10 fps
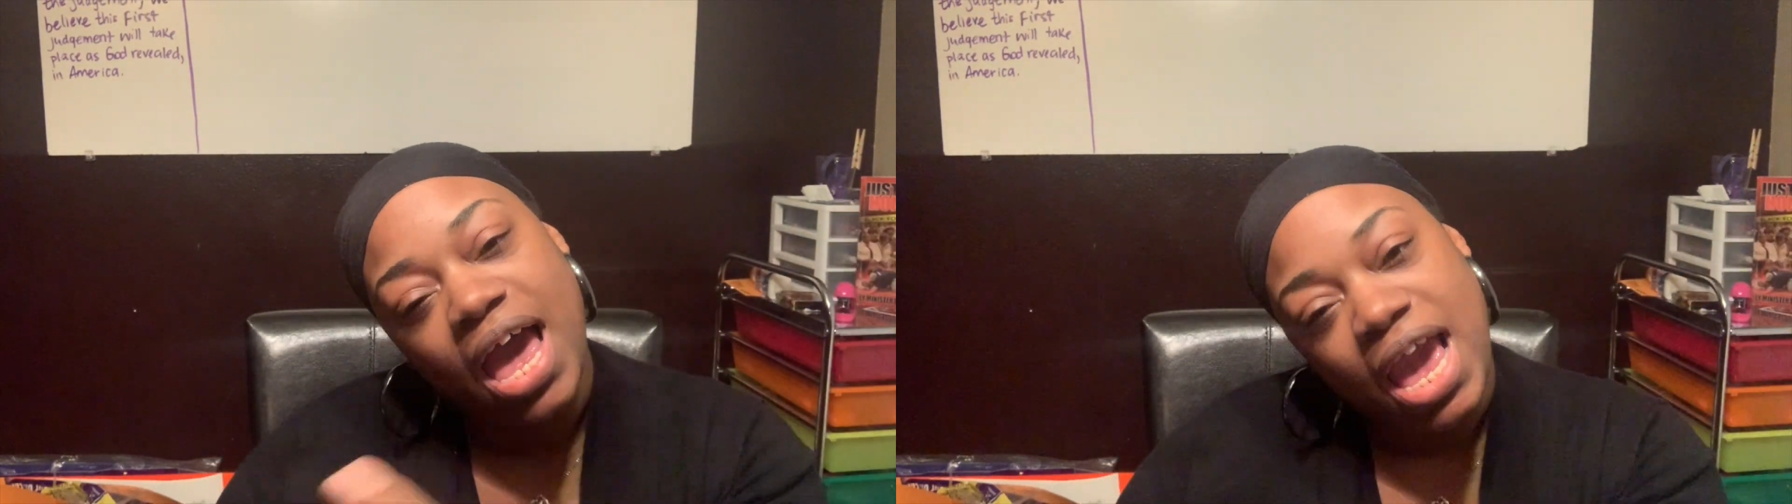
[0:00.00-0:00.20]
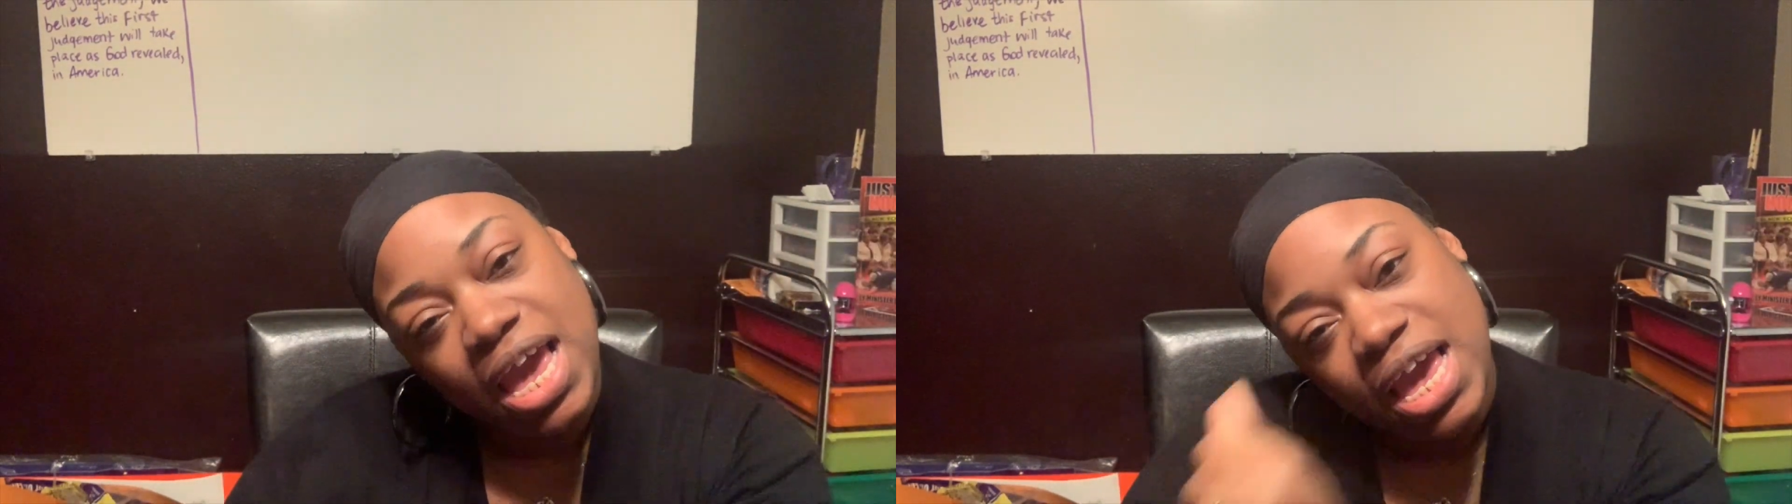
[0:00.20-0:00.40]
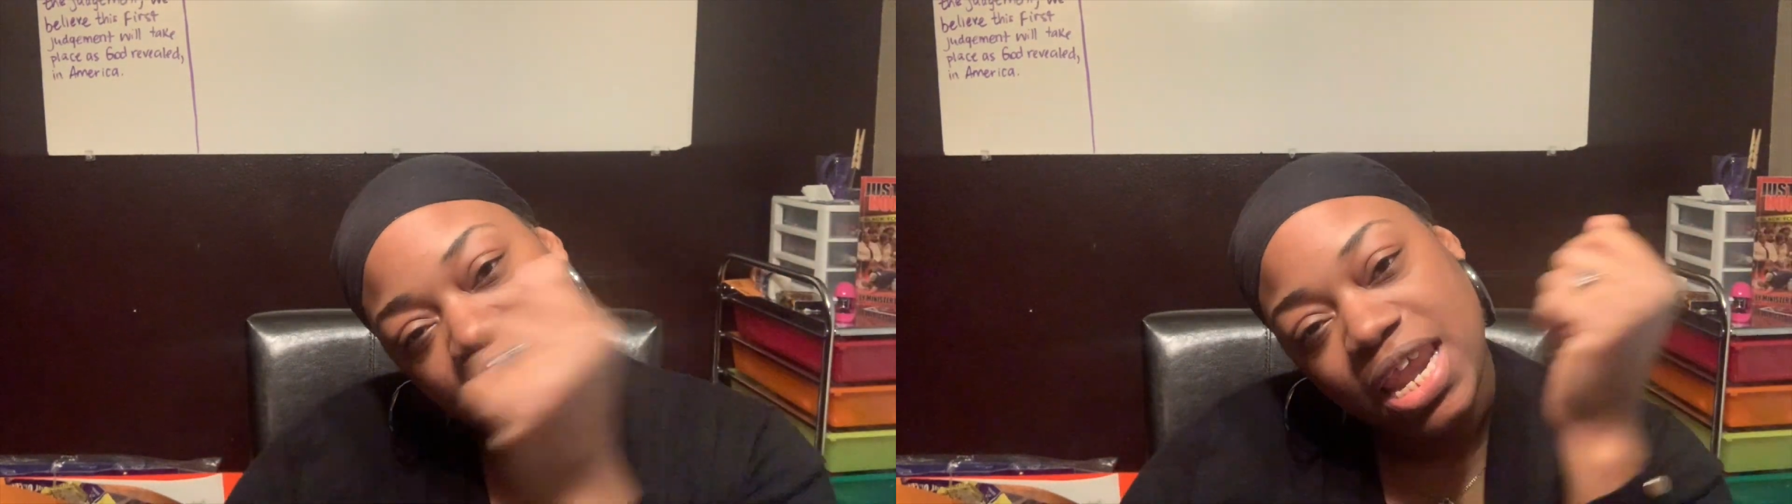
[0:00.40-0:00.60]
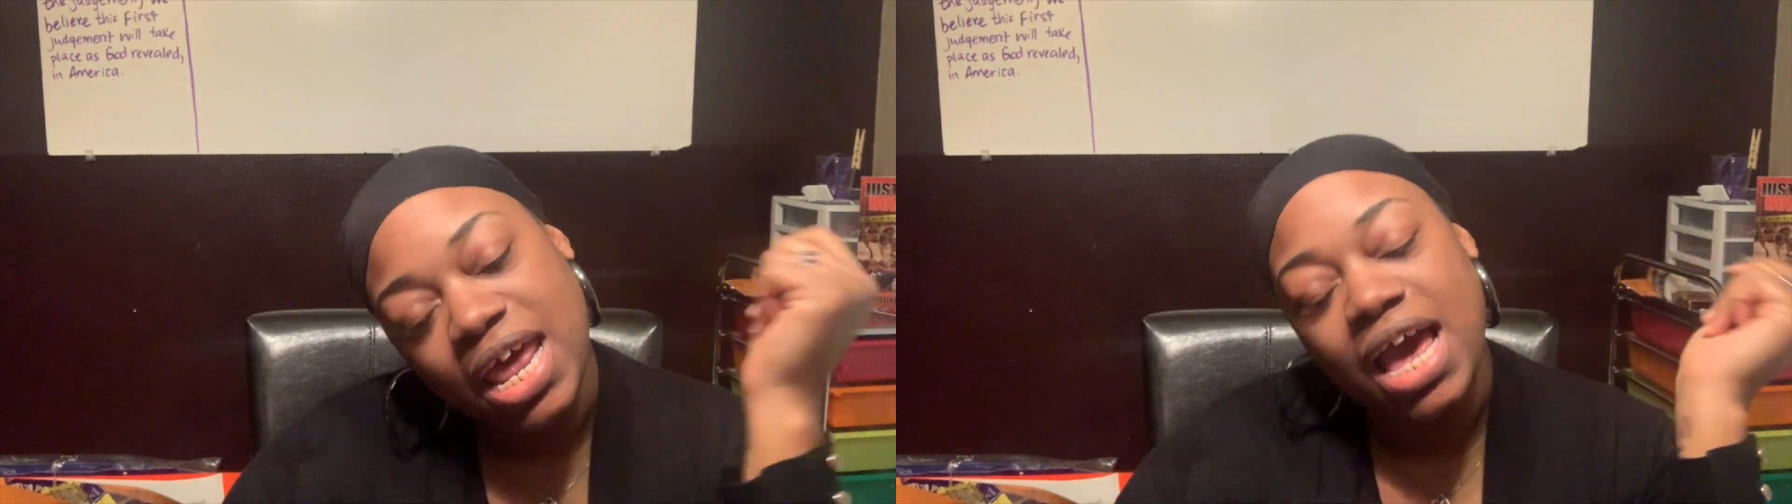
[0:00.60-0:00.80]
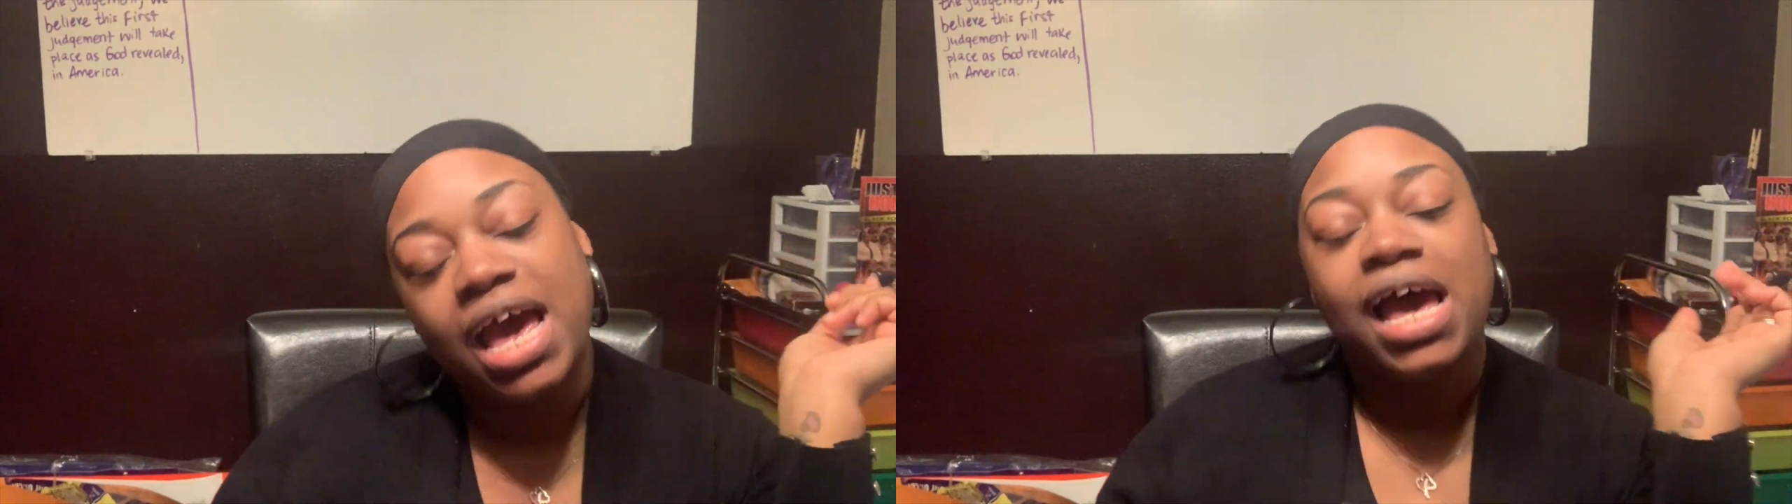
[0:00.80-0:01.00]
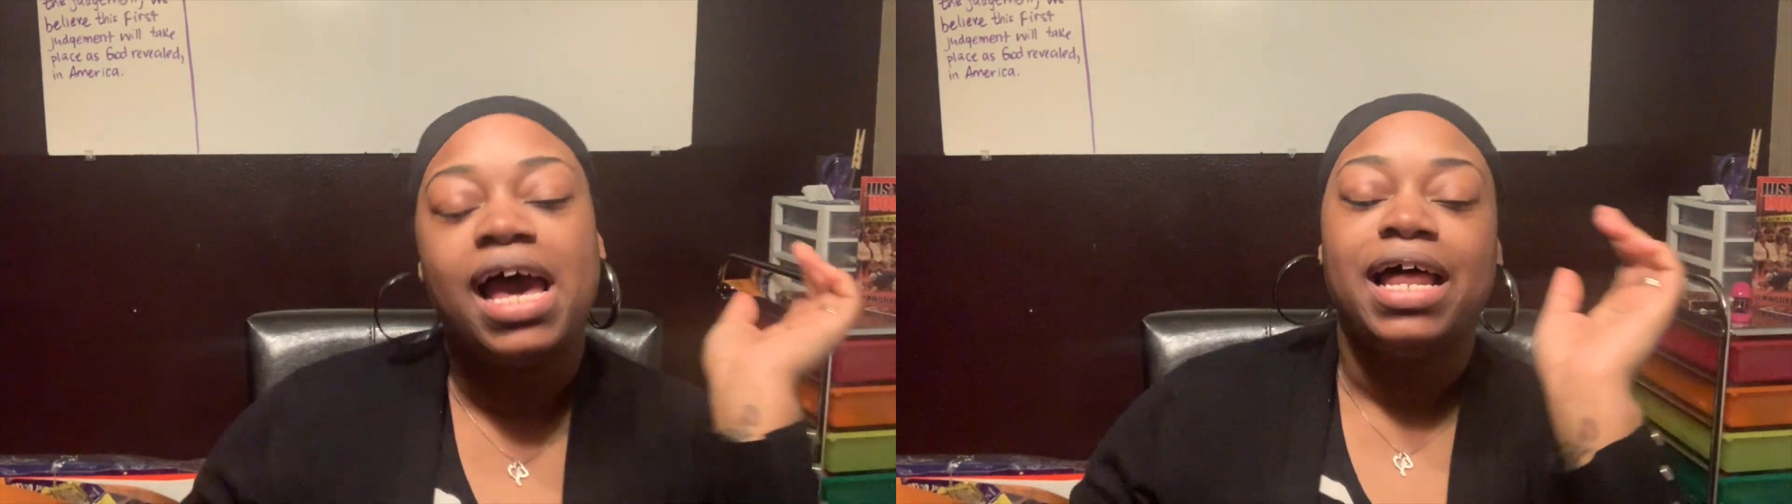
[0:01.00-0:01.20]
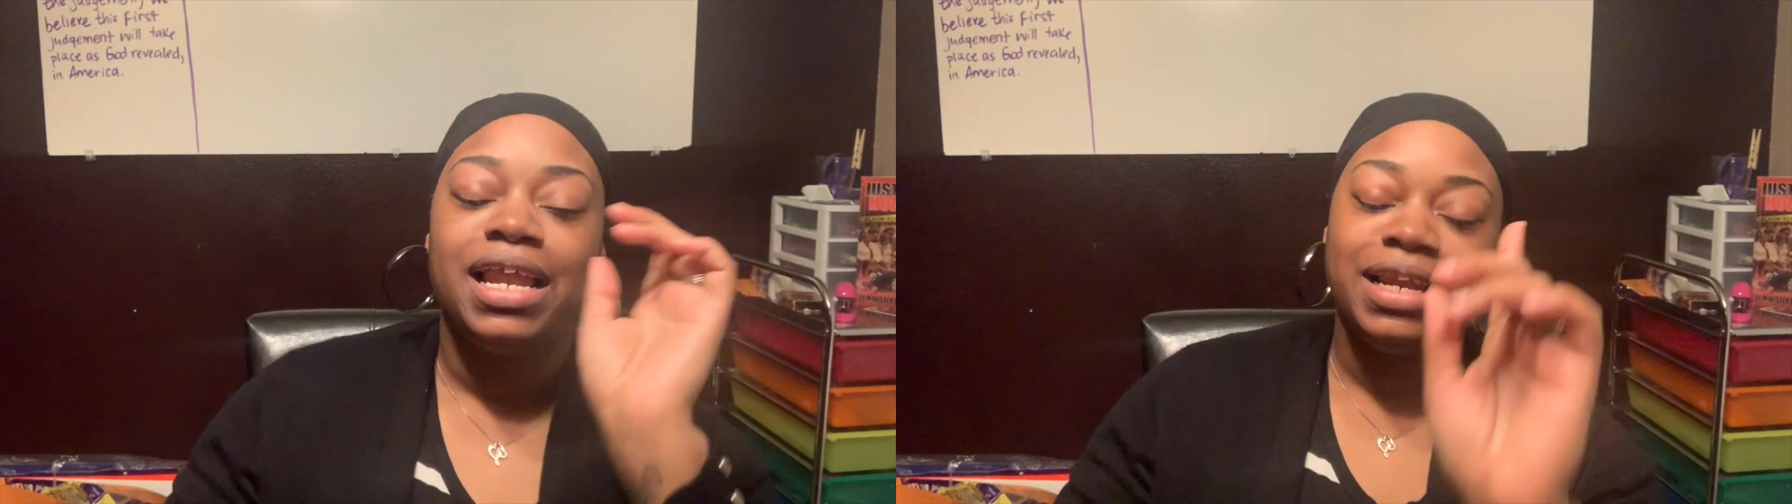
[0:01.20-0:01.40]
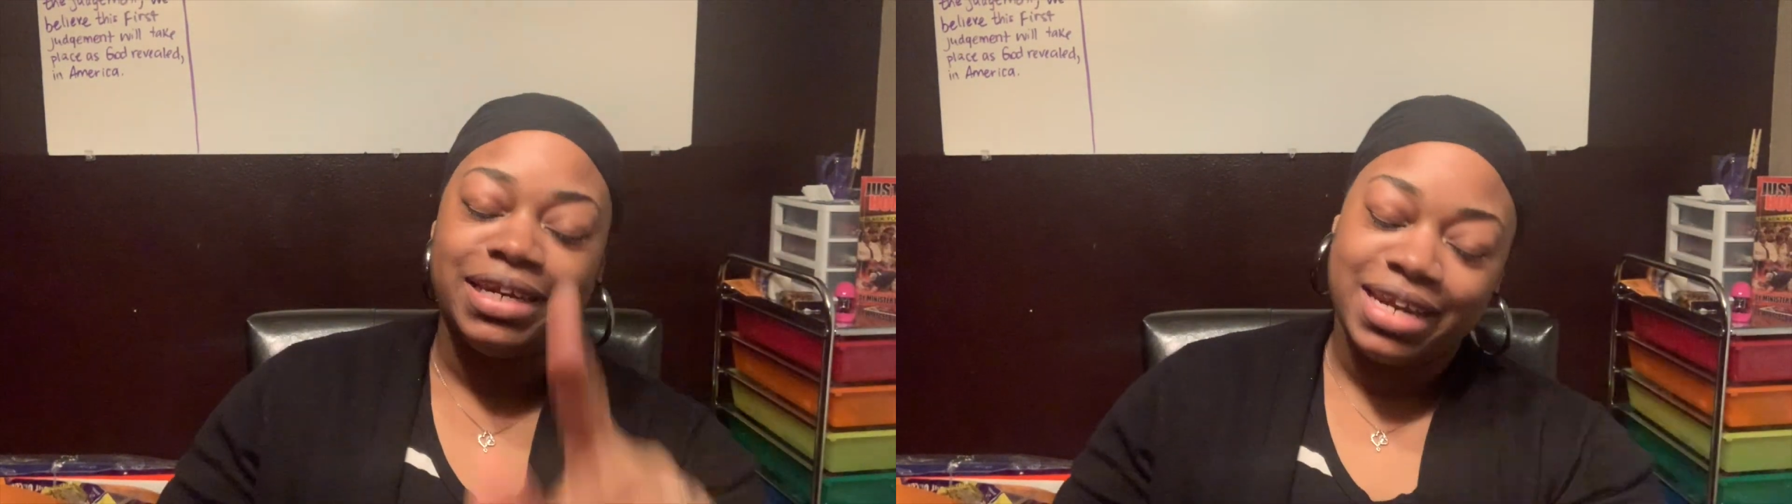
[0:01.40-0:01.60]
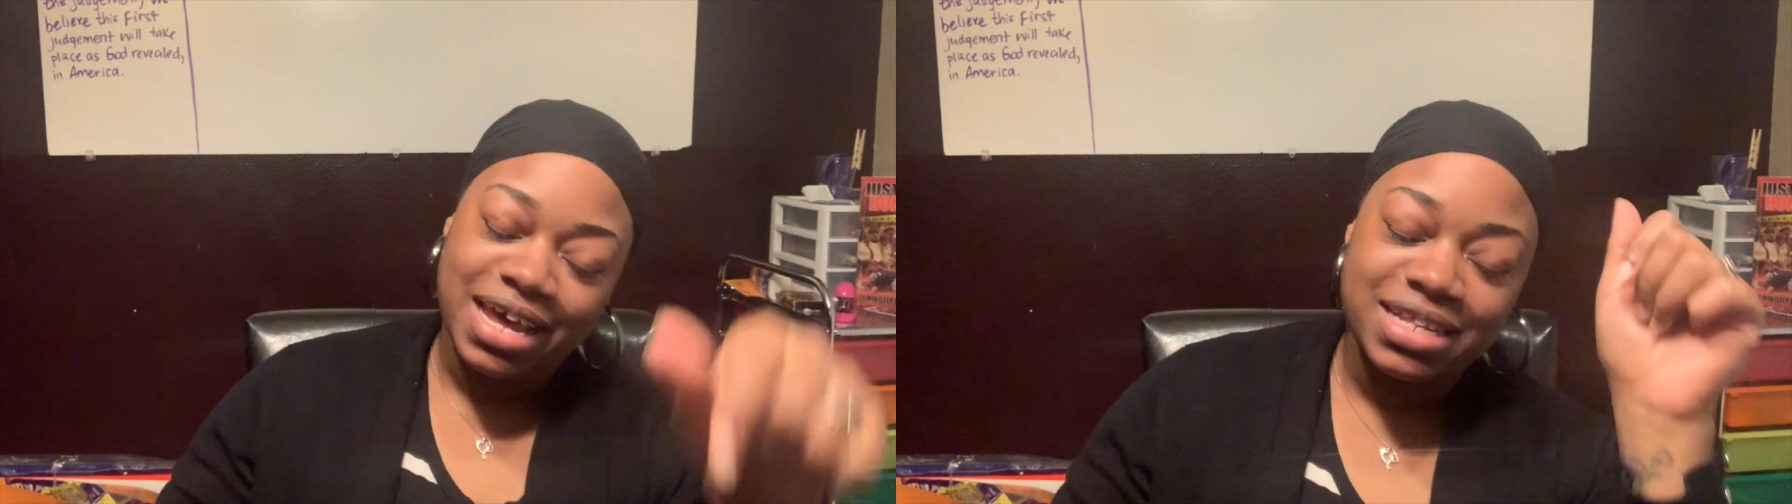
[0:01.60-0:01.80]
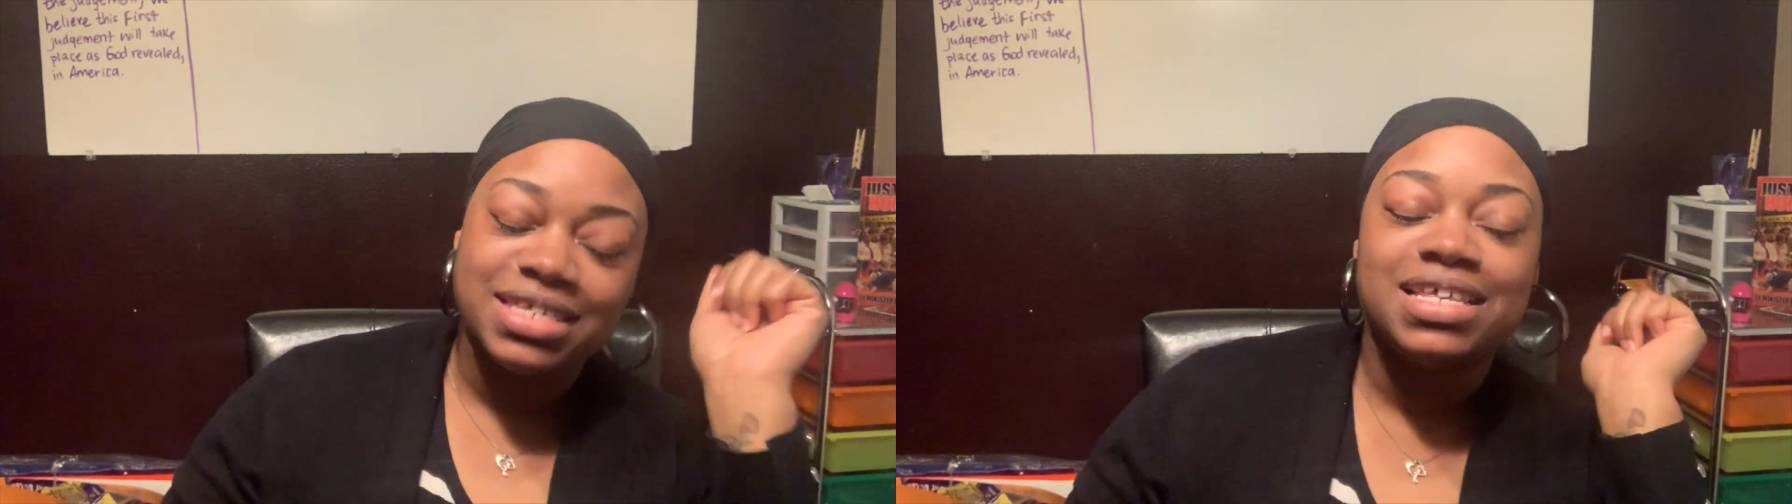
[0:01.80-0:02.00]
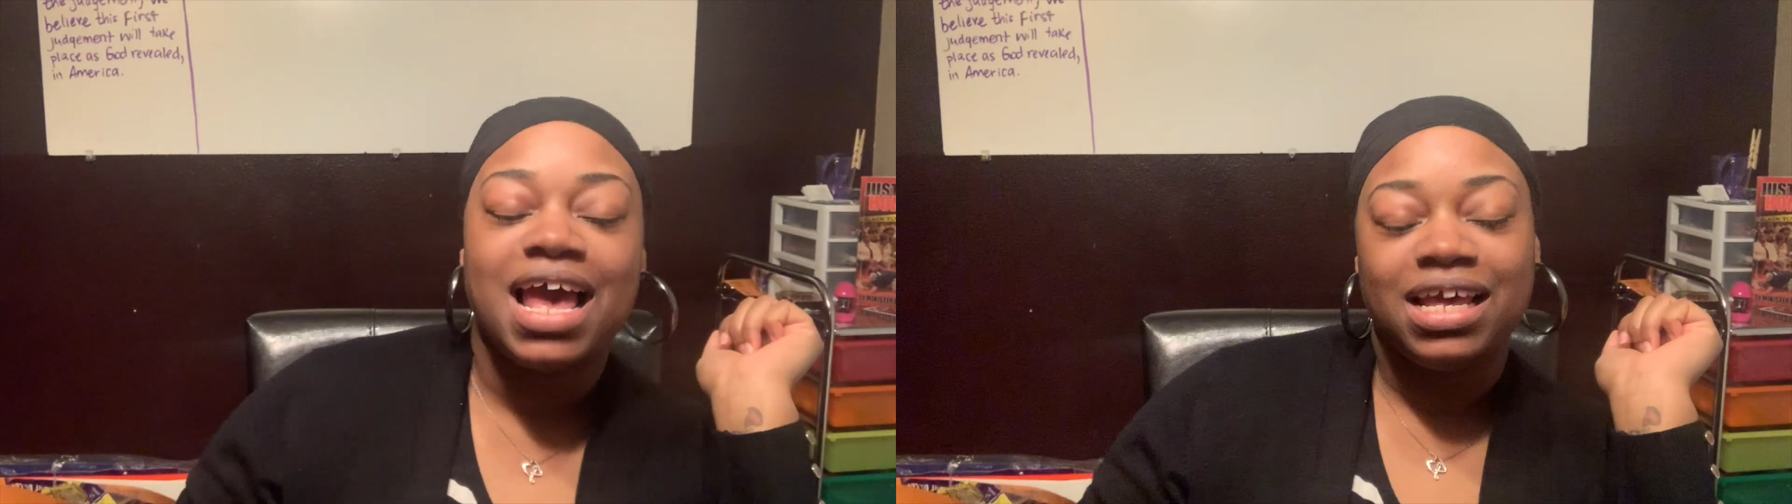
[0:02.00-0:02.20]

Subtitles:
And let's